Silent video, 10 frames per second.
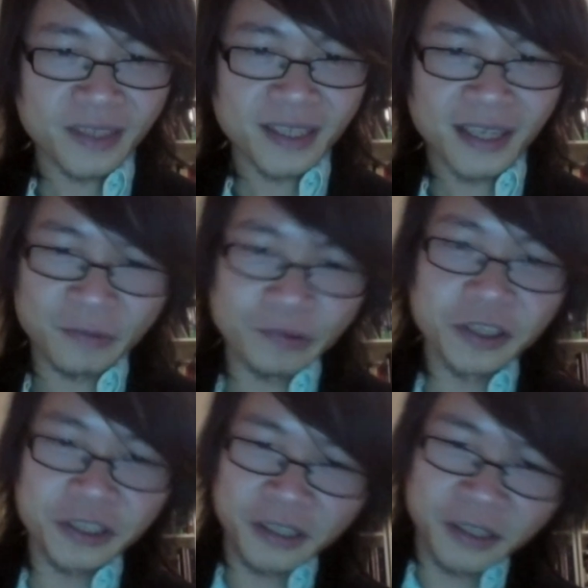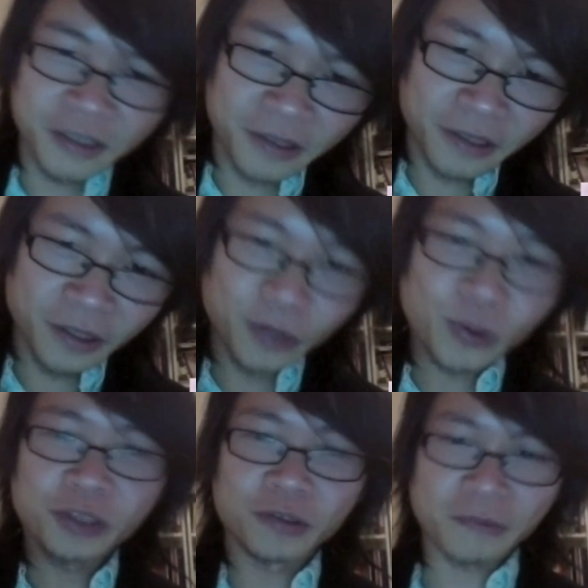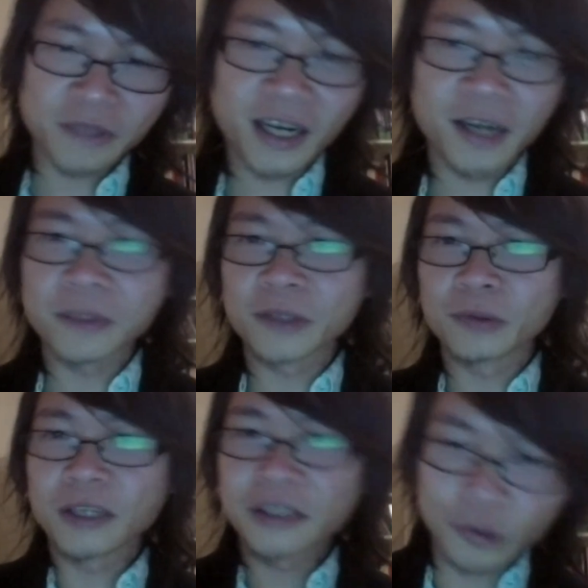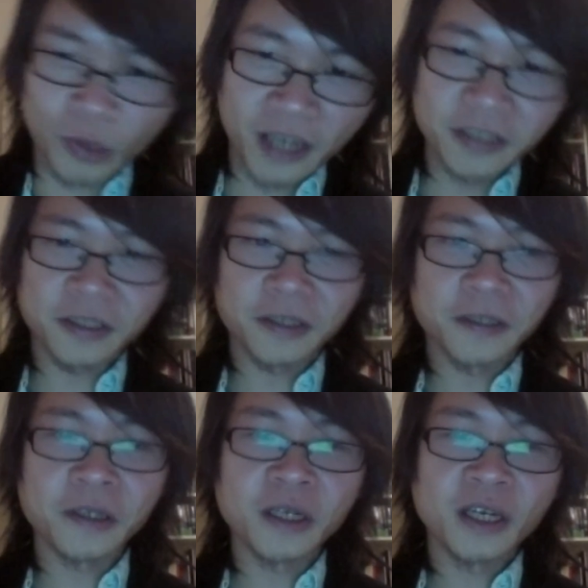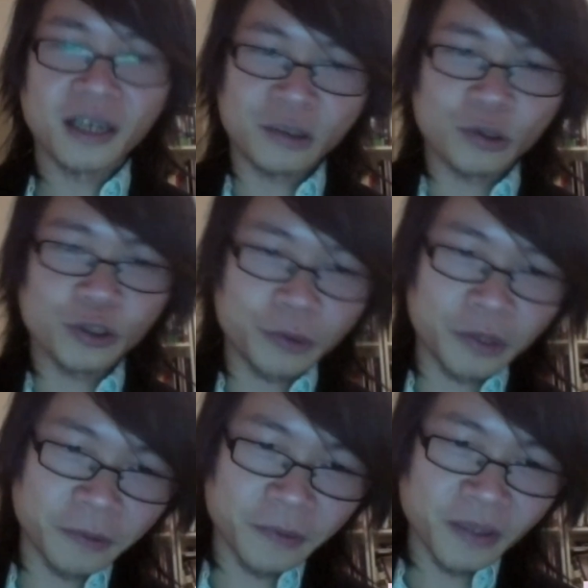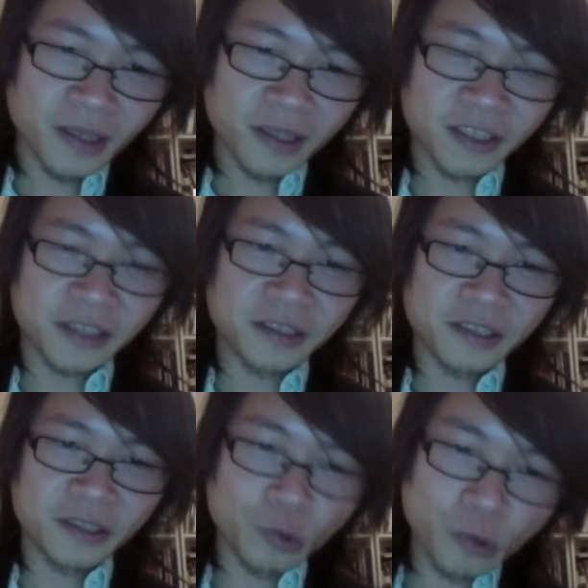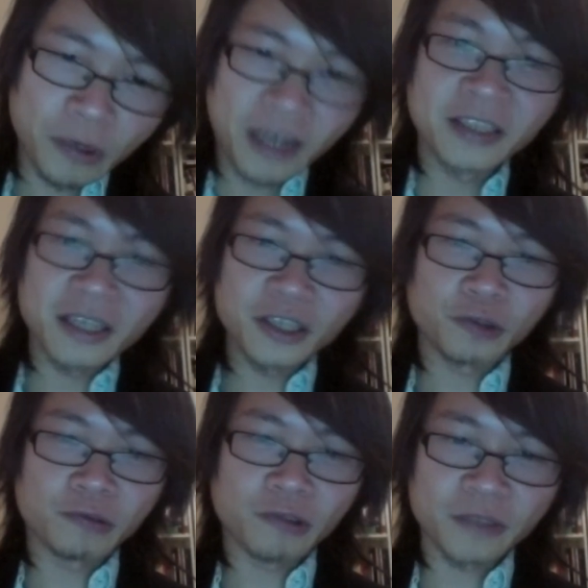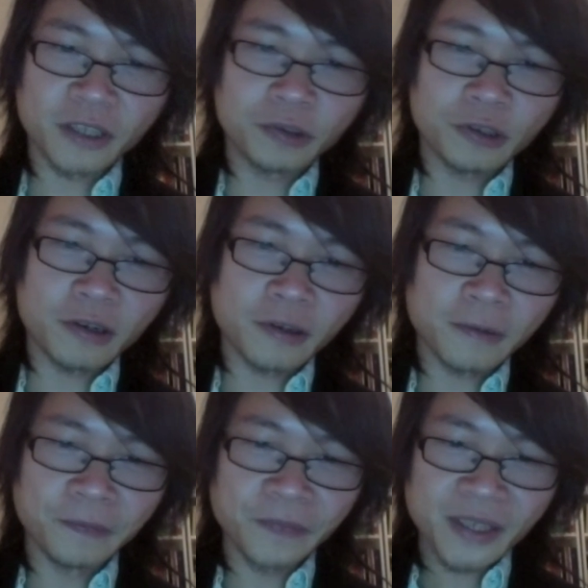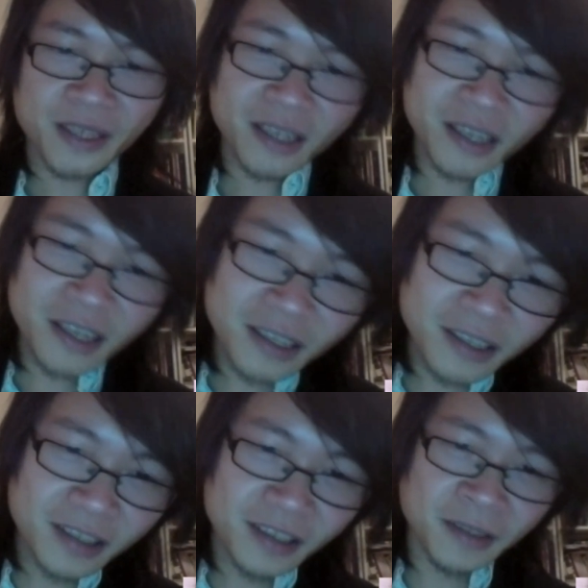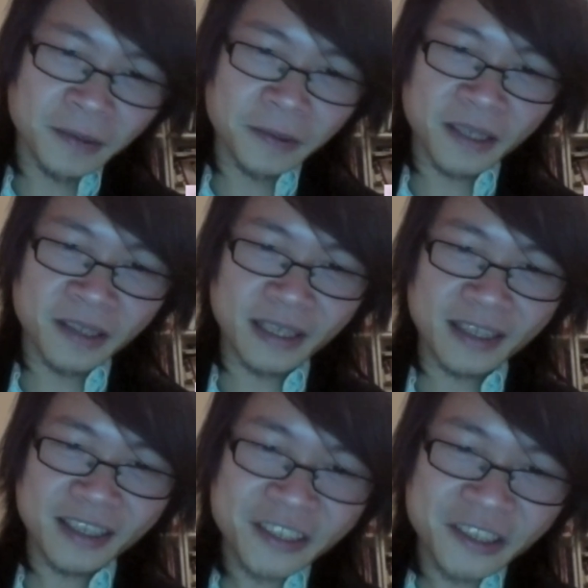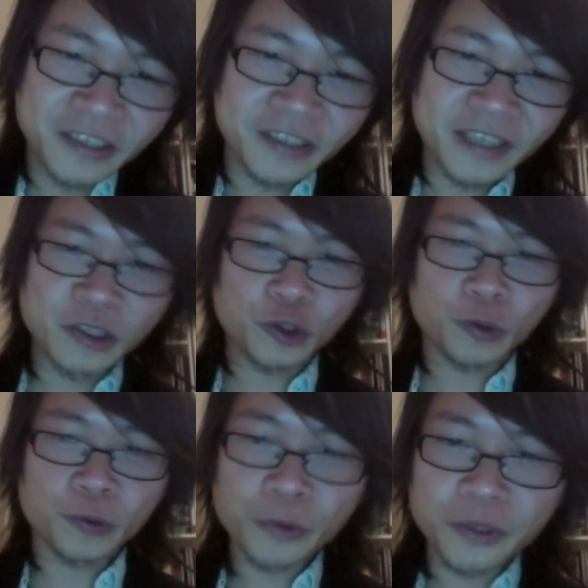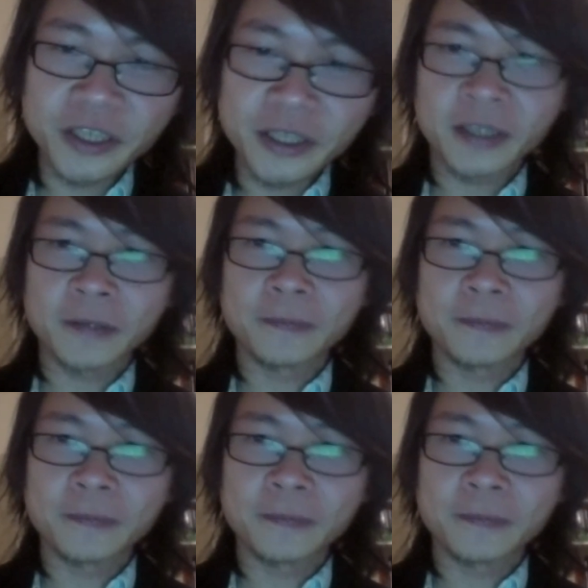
And firstly, the question of time related to Heidegger, and also the secondly, the realization of such um, uh, an existential critique